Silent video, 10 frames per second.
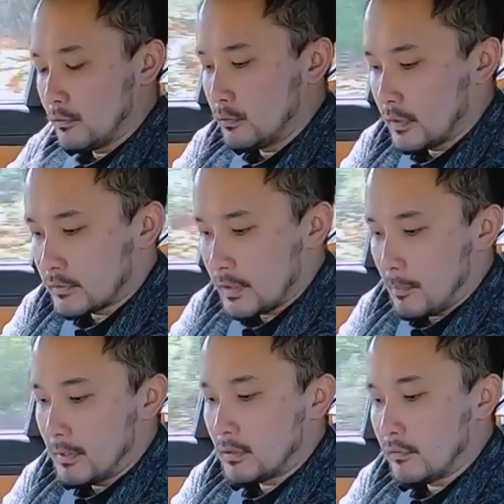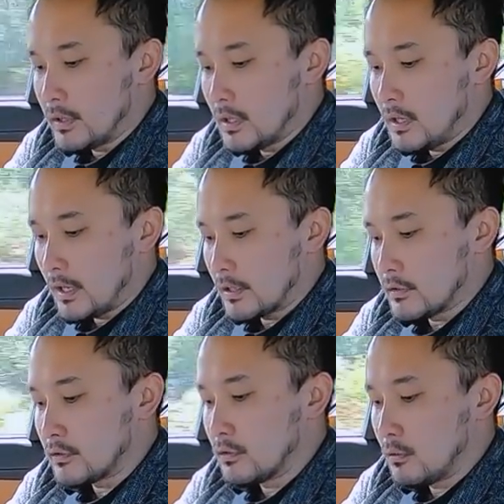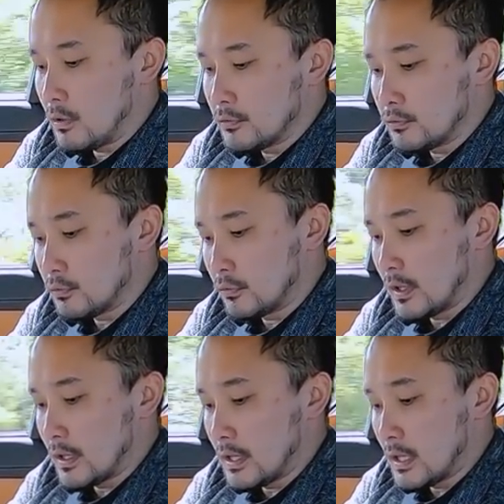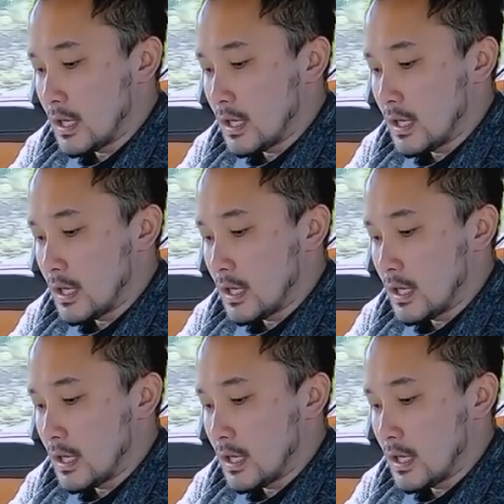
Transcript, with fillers: Through this tablet over here, I can just go on to the